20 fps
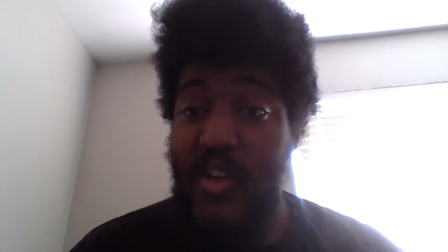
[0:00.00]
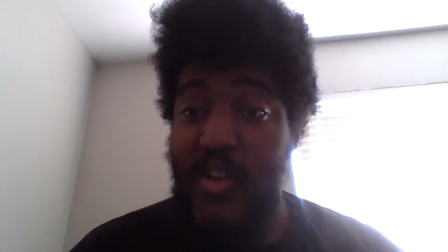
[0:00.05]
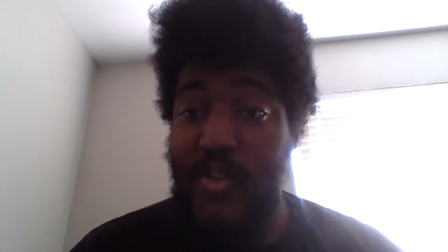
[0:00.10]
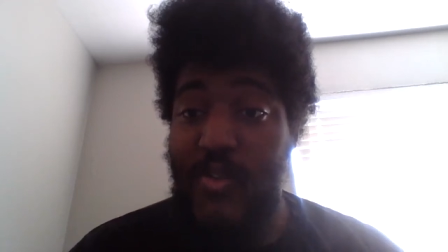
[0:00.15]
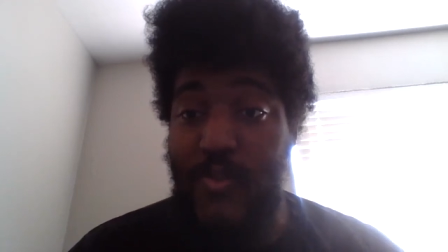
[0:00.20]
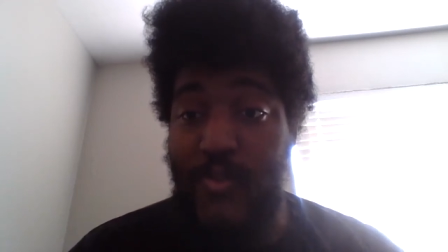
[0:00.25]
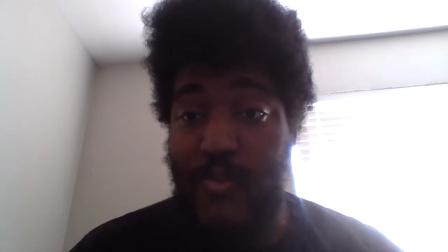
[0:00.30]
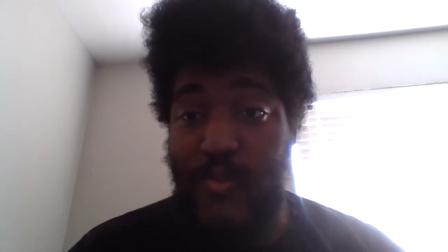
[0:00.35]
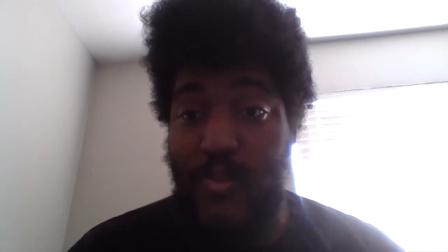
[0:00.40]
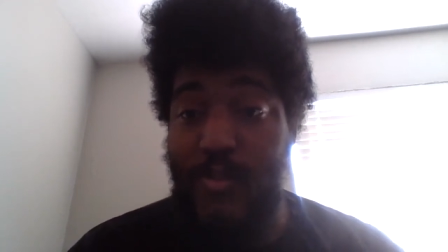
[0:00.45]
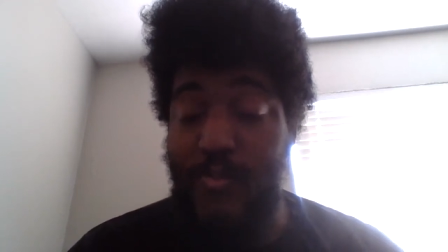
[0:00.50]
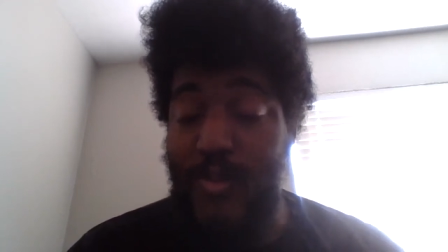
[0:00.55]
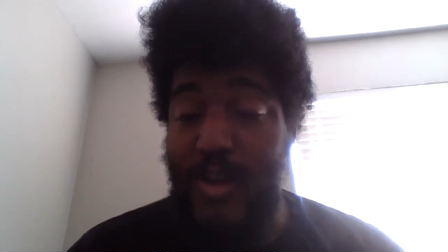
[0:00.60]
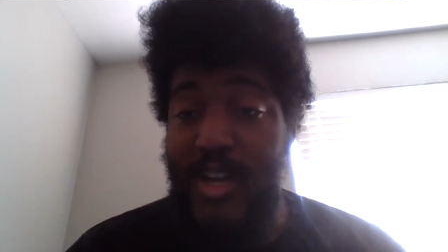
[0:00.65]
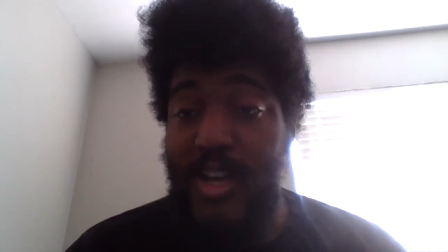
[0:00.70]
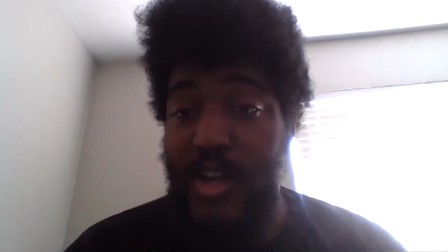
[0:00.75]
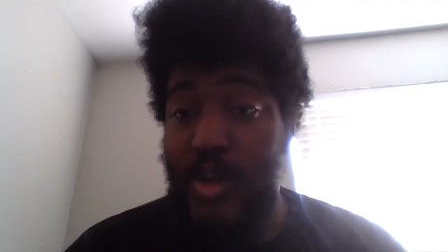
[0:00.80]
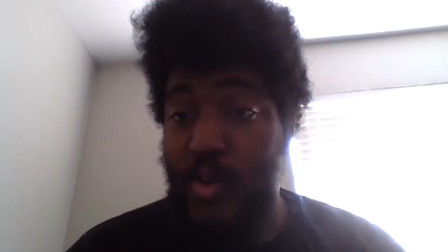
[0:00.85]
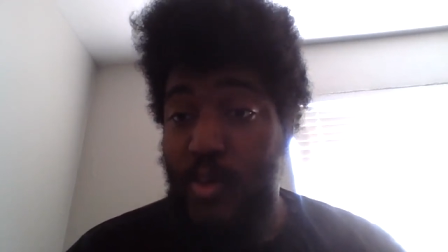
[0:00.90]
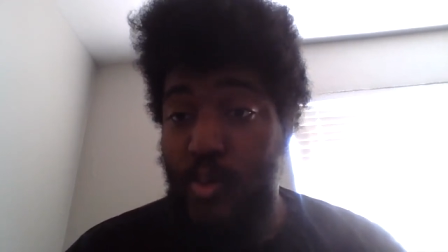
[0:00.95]
from
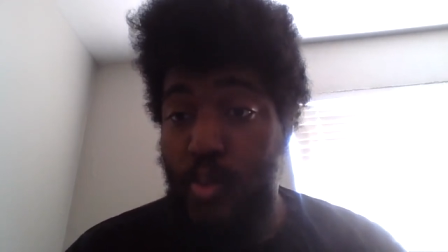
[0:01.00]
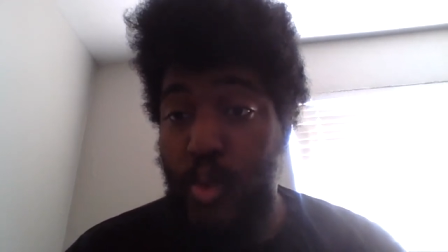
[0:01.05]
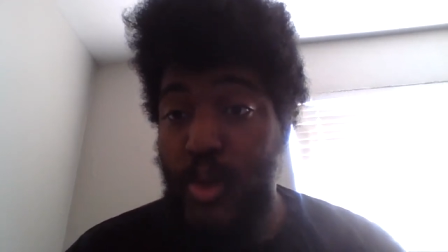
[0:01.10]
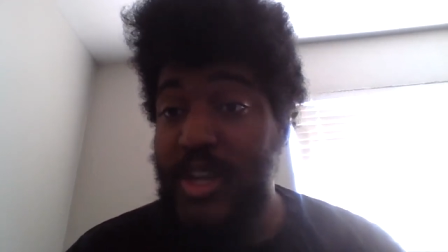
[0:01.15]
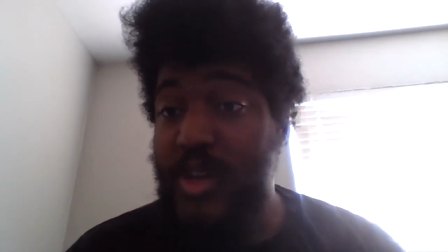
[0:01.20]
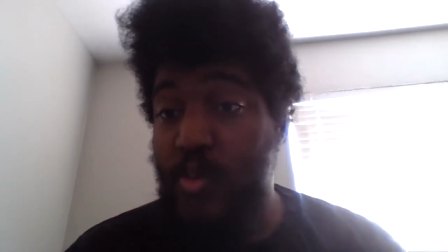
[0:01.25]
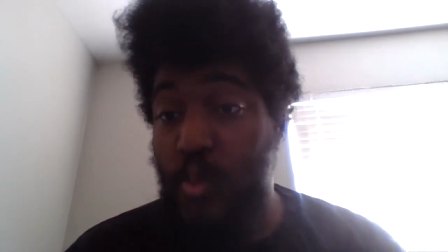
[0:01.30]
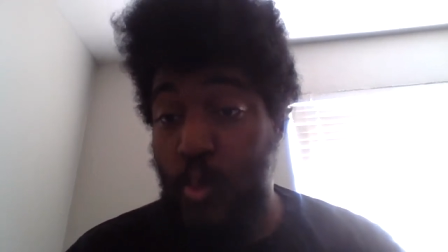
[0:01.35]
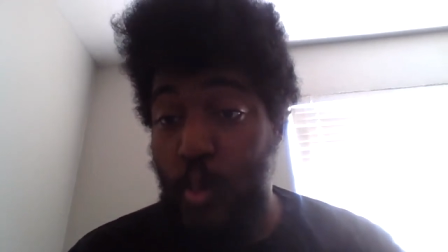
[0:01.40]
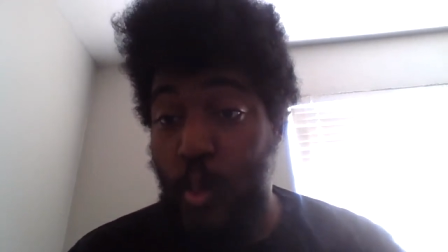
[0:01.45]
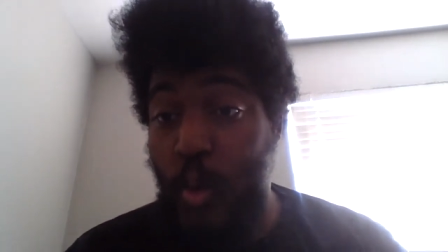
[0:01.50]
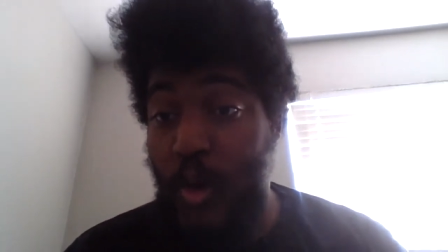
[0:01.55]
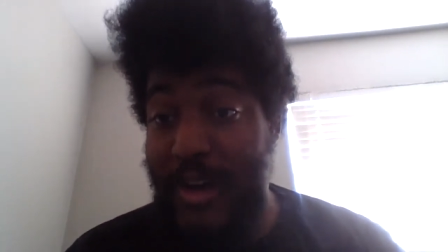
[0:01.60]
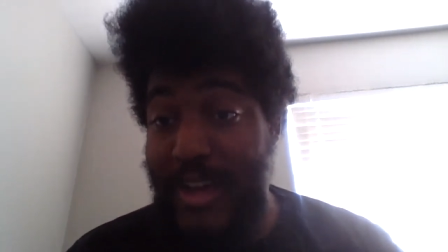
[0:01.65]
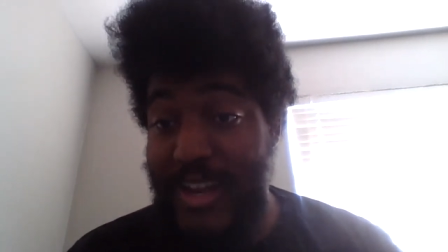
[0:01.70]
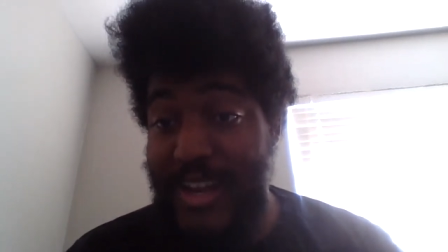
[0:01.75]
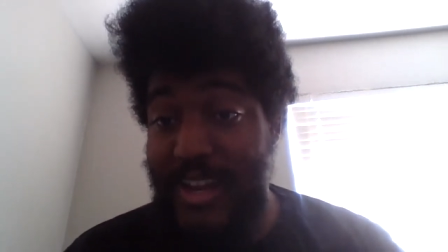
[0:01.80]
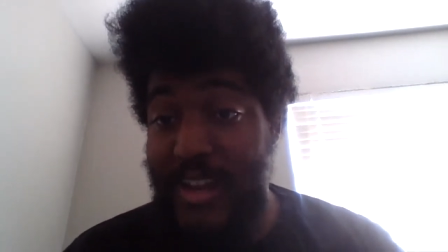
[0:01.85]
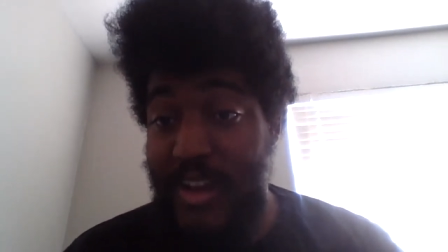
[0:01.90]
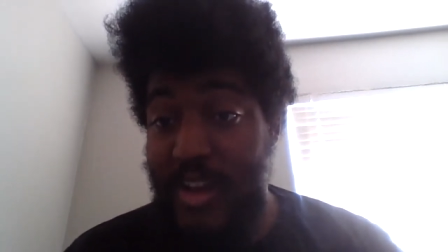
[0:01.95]
week
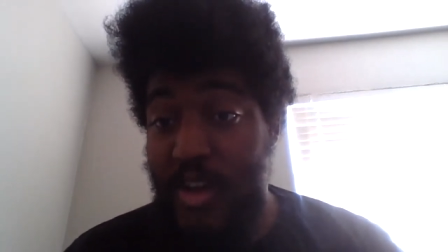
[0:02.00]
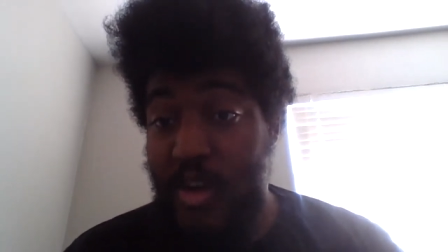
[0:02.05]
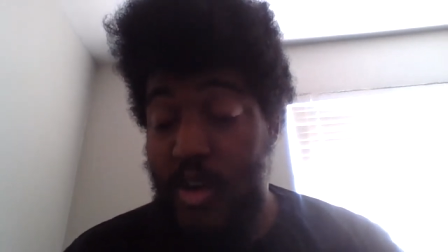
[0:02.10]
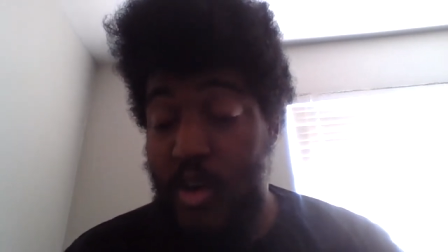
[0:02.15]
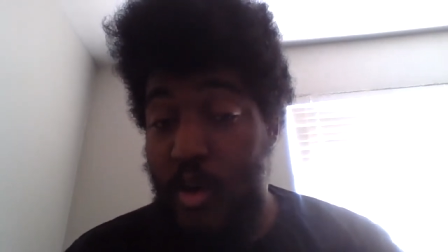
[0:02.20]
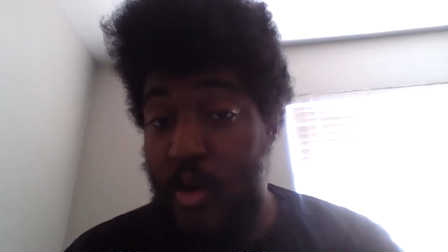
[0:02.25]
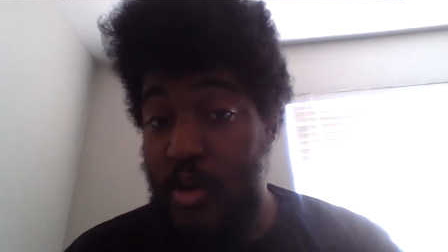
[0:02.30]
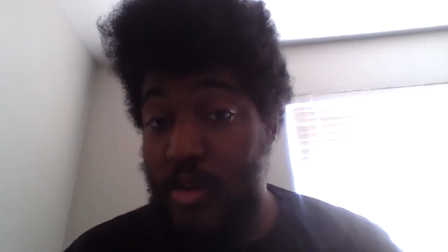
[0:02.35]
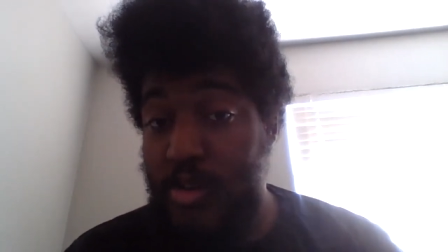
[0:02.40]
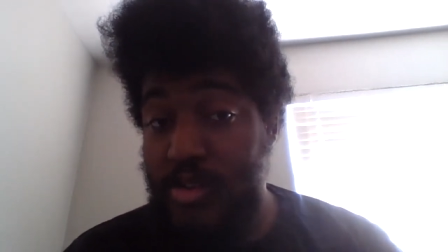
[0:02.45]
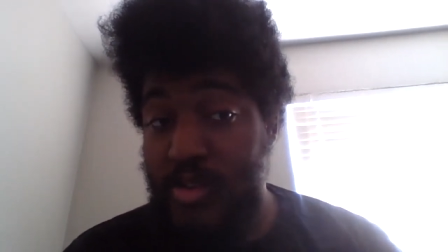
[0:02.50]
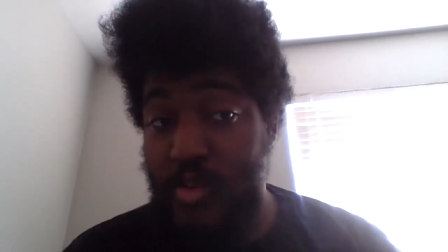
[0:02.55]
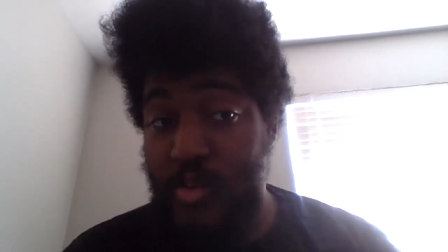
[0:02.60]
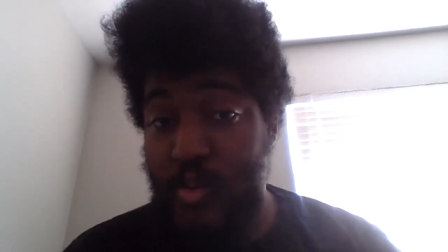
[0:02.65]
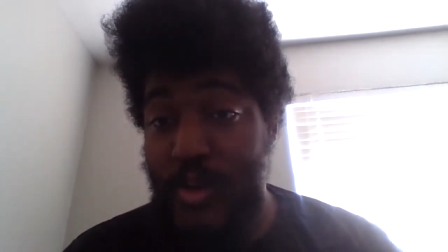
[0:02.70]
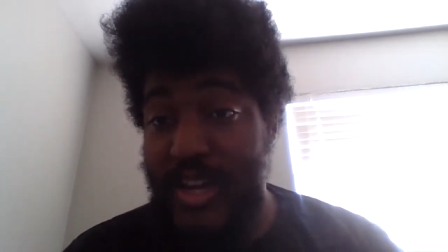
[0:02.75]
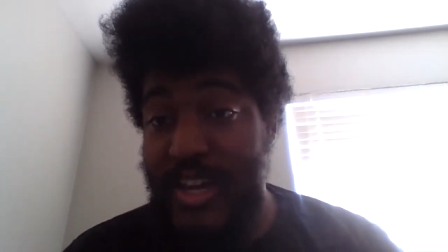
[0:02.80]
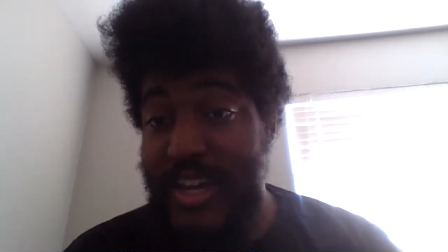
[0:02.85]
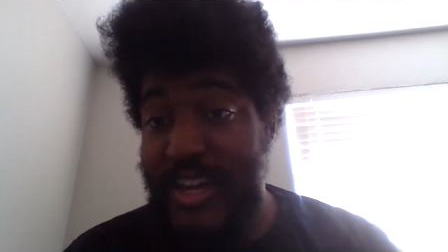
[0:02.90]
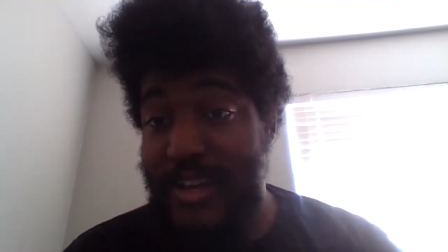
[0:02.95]
one all the
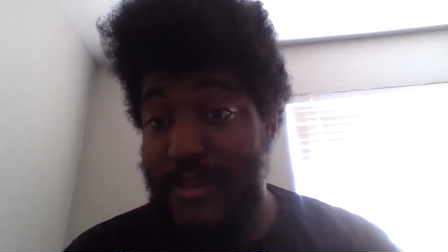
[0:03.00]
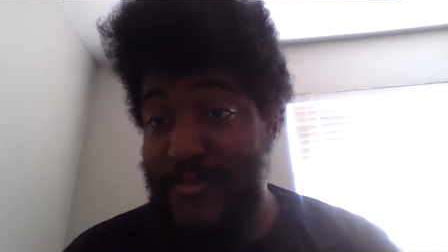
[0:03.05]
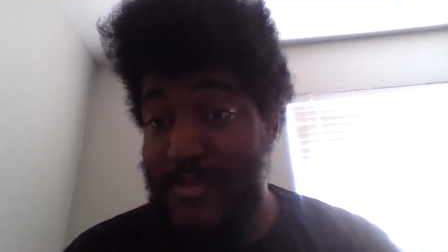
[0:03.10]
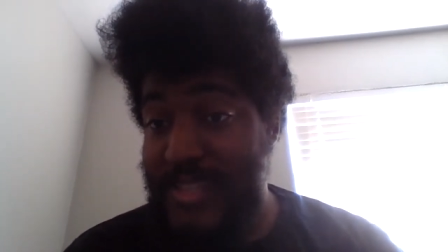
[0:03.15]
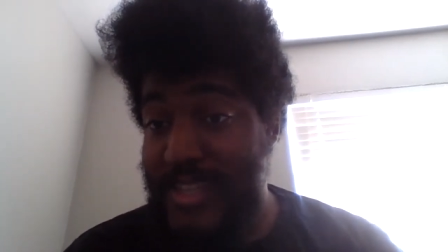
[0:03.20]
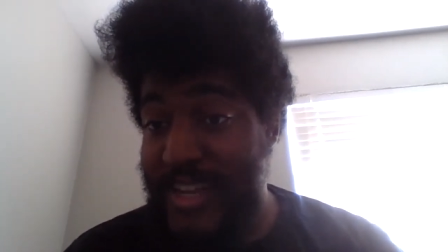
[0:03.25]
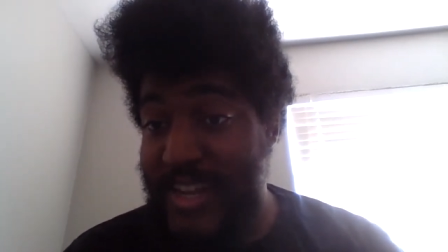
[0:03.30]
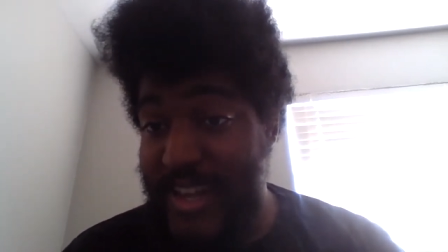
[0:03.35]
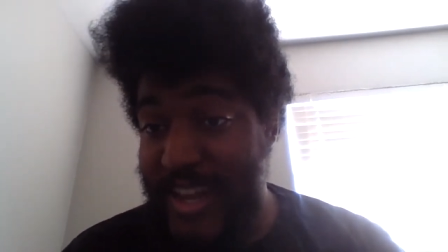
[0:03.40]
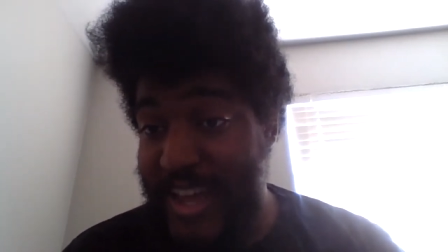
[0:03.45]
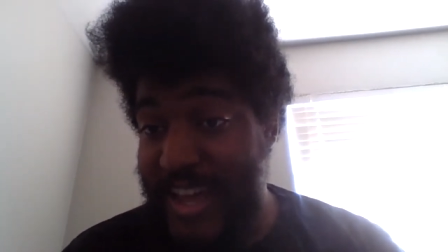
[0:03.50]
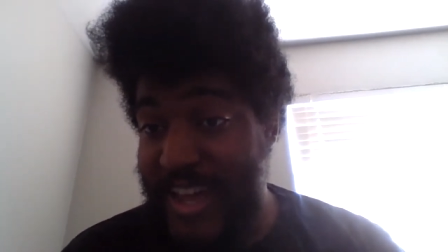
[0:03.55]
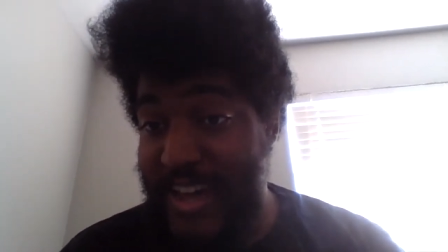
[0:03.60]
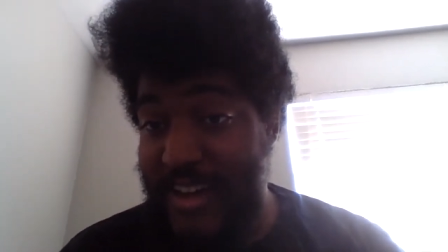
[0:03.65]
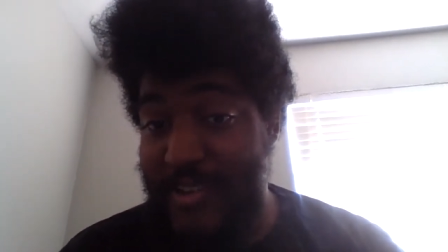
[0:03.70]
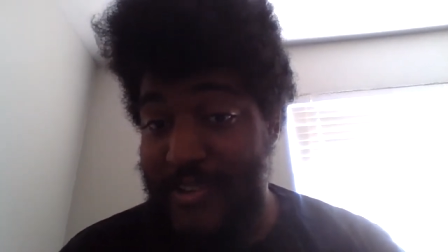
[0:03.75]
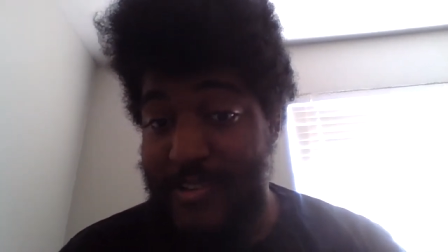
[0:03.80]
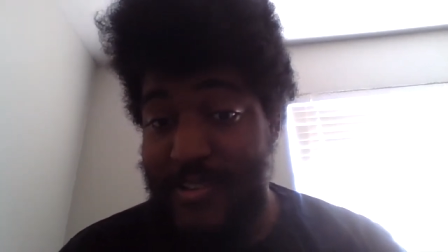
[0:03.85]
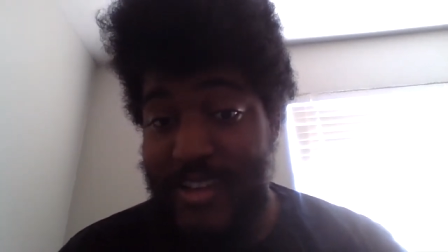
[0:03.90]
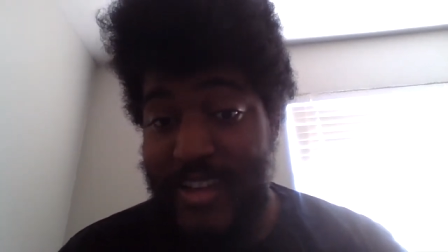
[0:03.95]
way up to
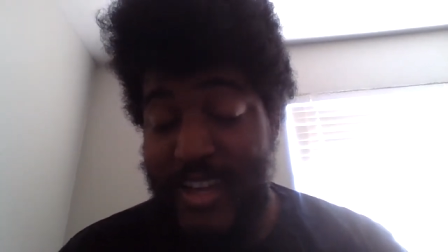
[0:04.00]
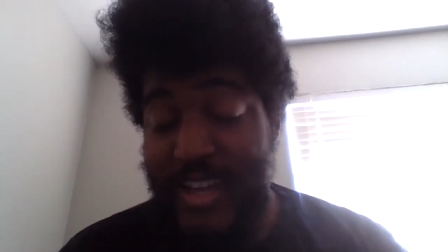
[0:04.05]
now.